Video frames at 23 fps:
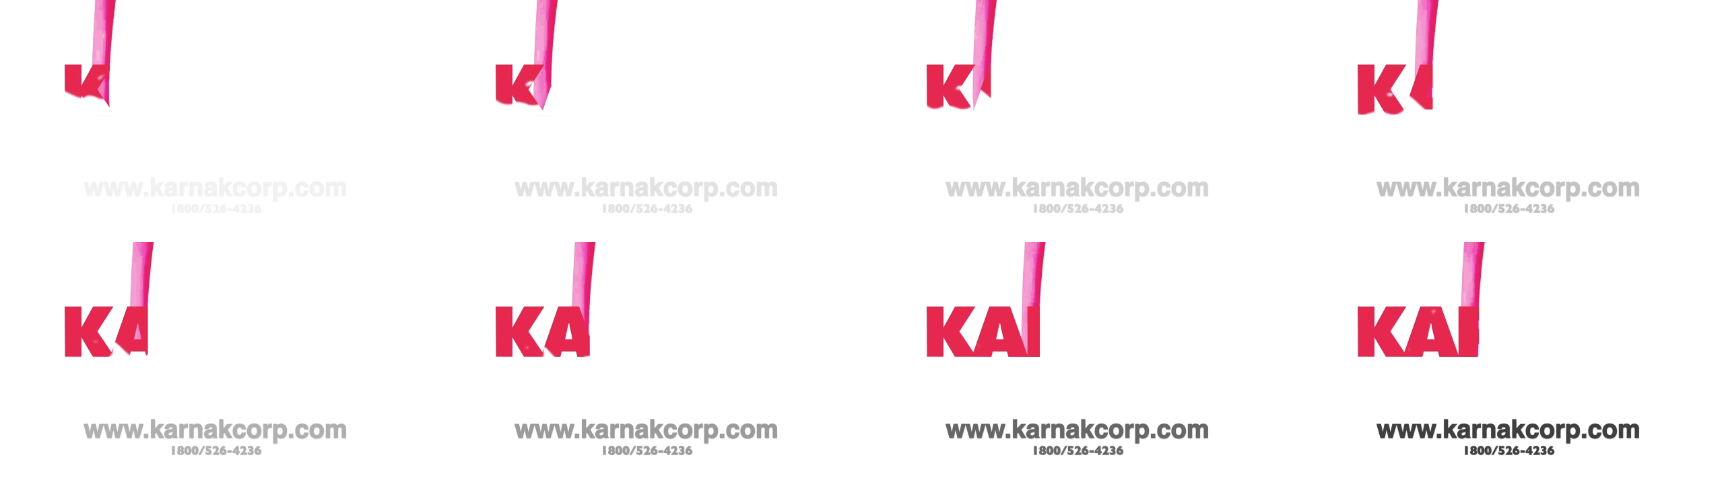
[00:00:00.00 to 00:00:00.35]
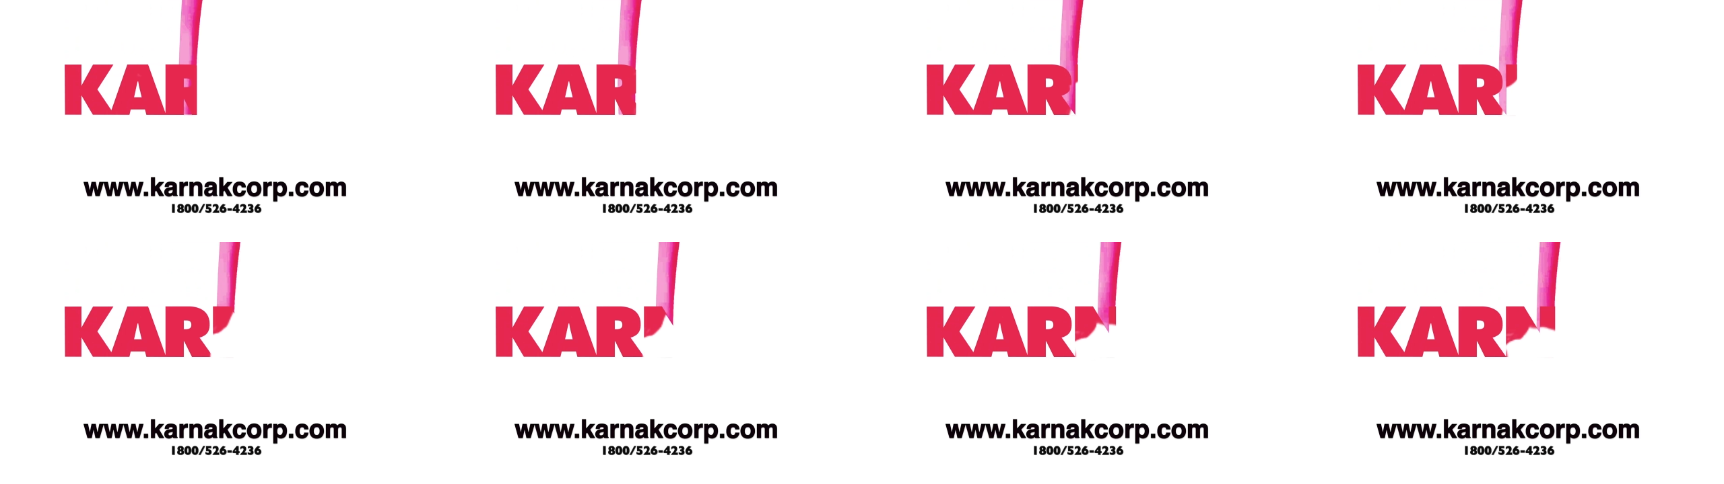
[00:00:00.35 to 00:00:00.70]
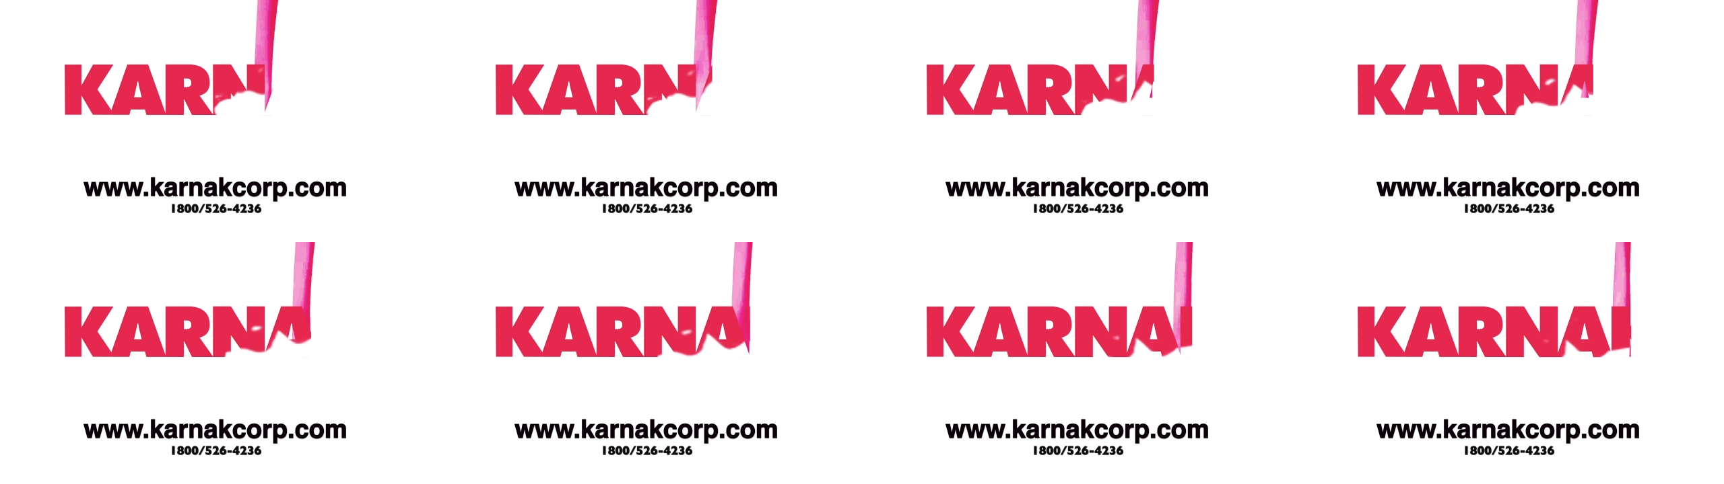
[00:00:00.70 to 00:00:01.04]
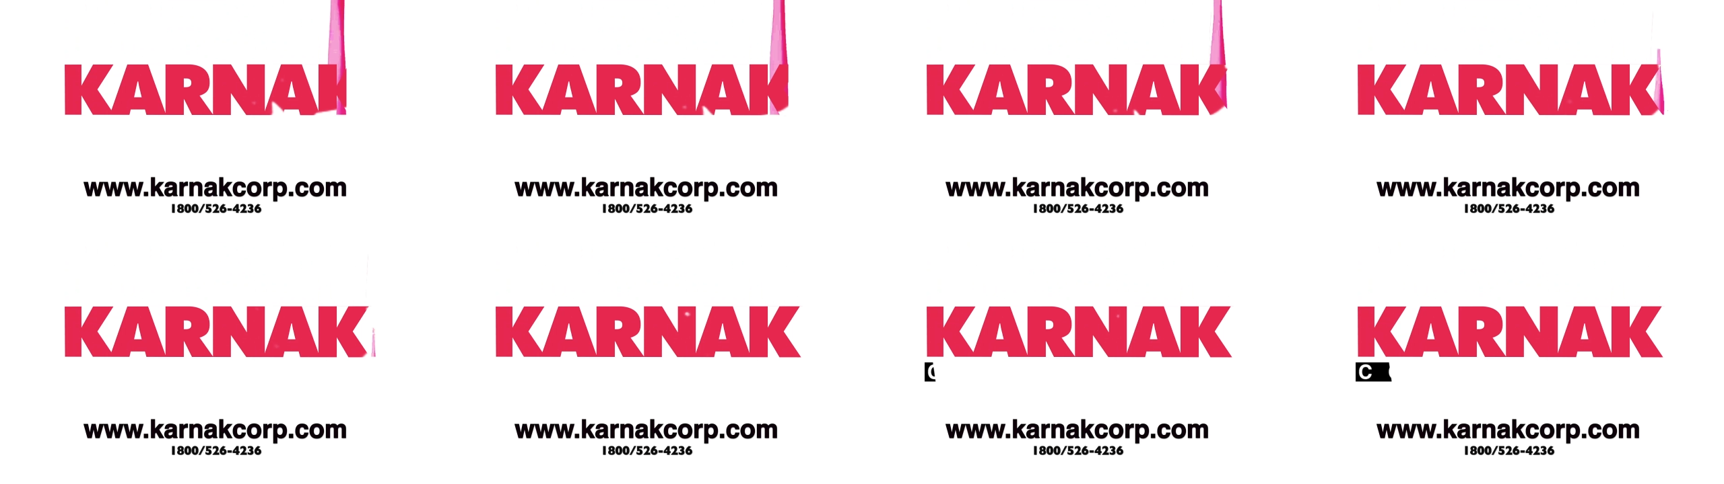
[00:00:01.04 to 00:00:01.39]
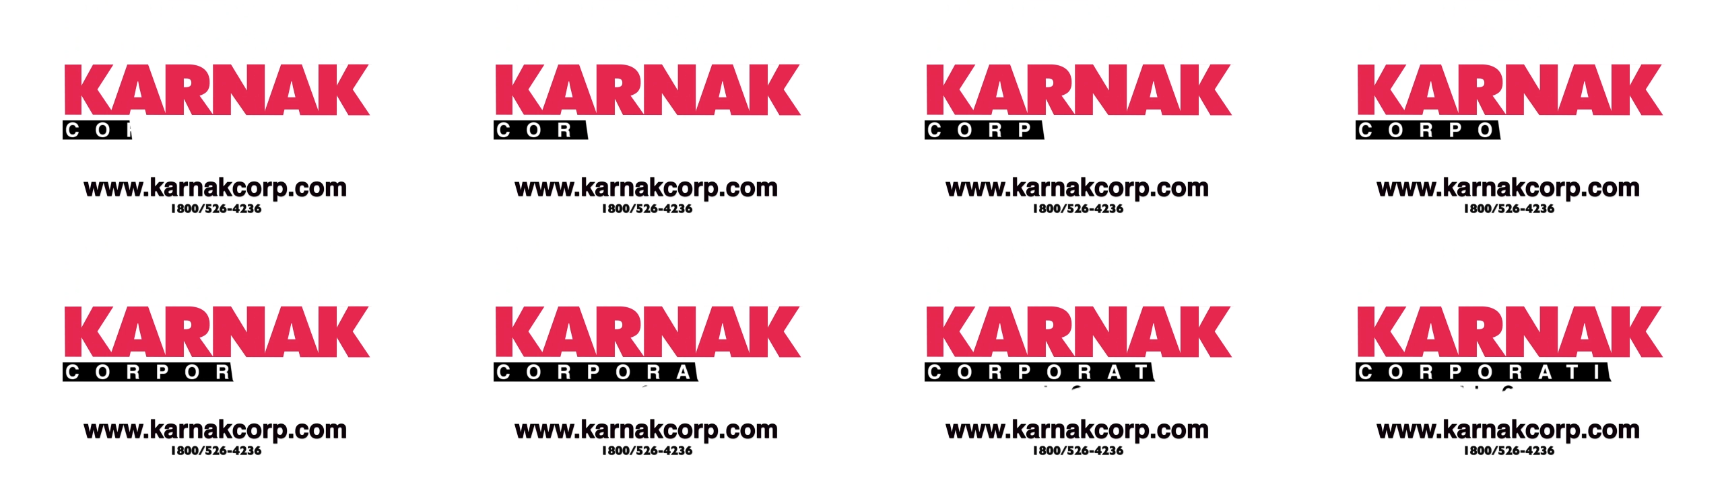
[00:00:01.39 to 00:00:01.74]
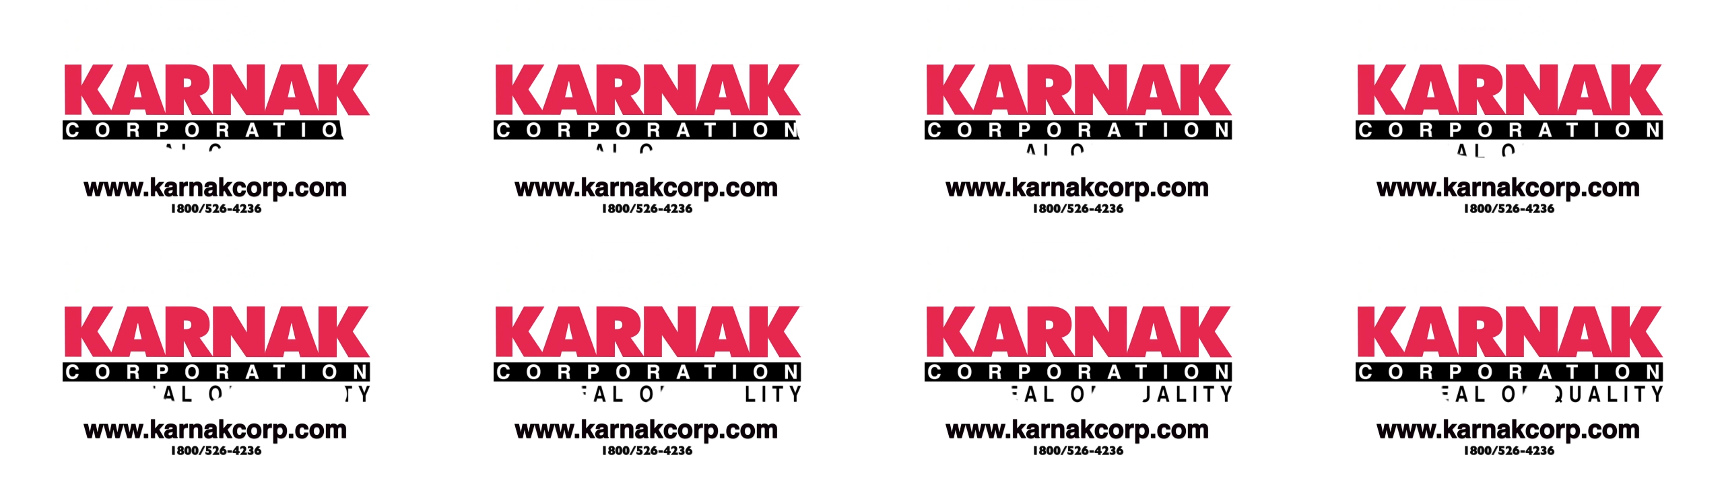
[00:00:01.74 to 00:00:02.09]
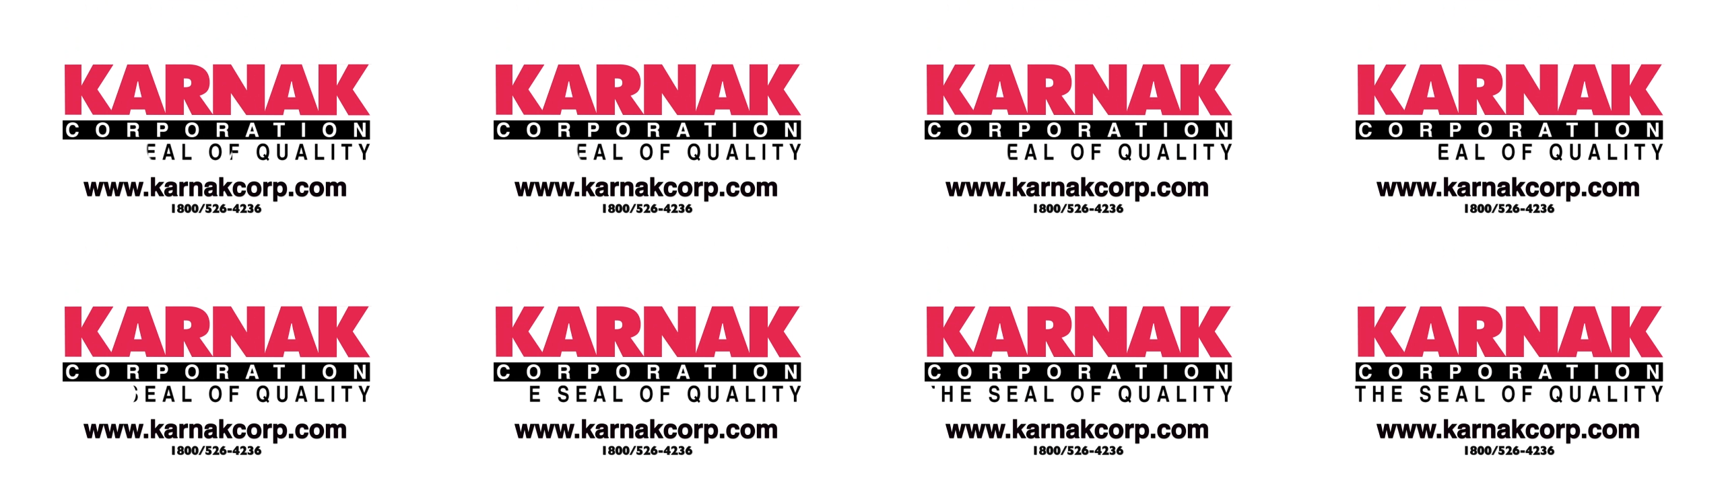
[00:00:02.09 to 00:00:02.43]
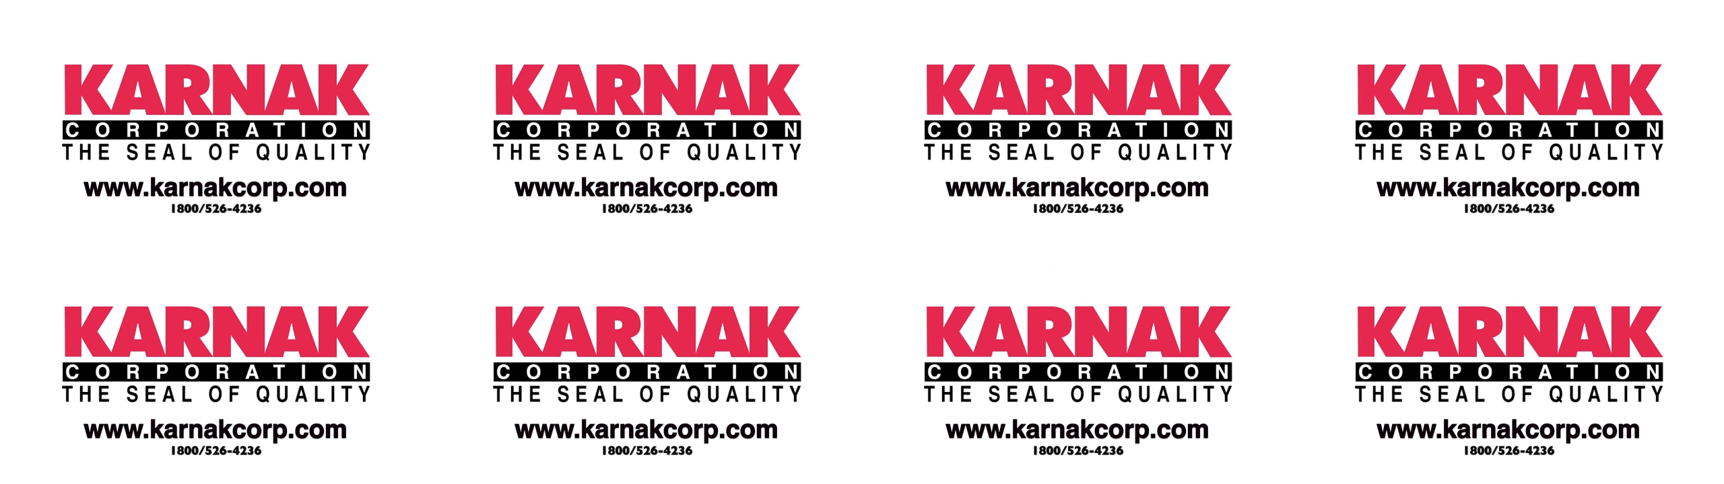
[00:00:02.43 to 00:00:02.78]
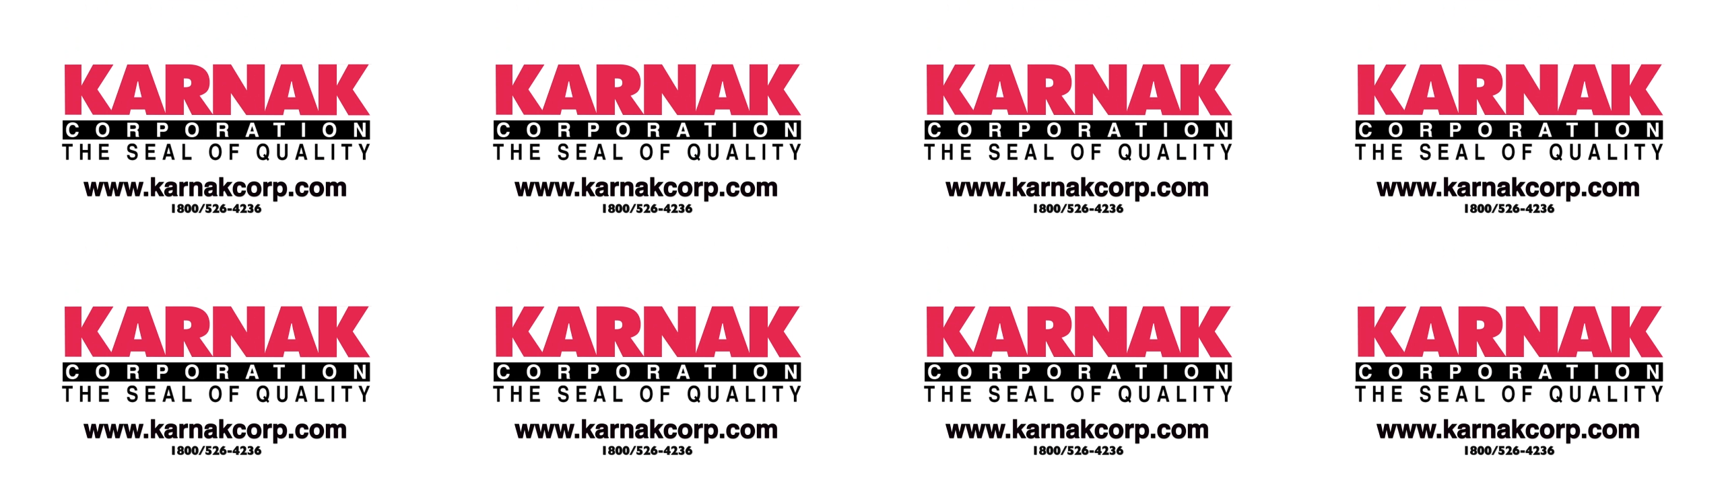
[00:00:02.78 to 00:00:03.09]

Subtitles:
Nobody's mouth can be seen.